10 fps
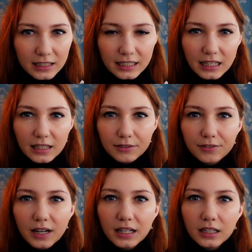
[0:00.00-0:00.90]
Like, if
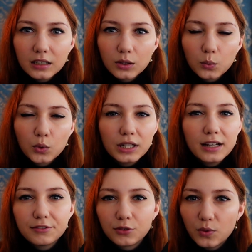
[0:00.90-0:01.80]
I would
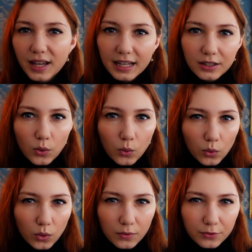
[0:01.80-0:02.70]
have read
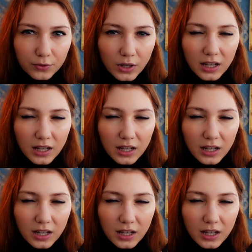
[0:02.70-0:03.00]
all of